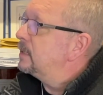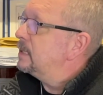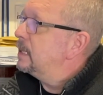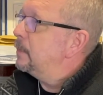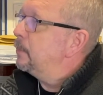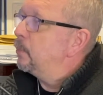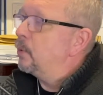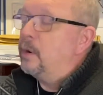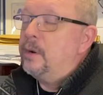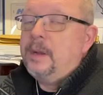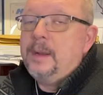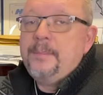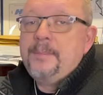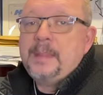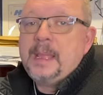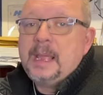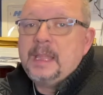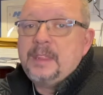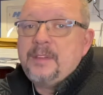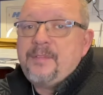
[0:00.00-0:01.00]
Bruna
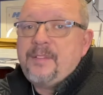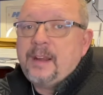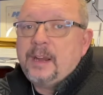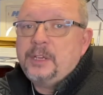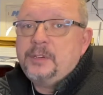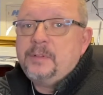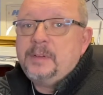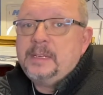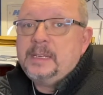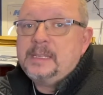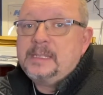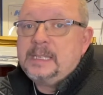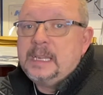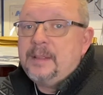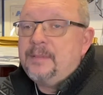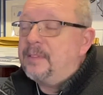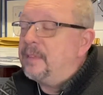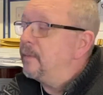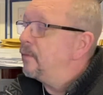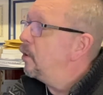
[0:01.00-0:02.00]
at the factory to see
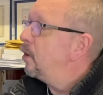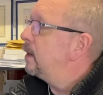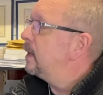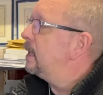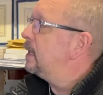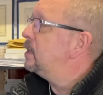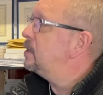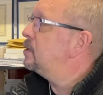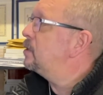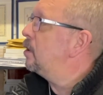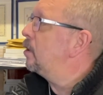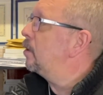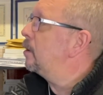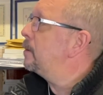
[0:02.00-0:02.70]
if they've got any in stock.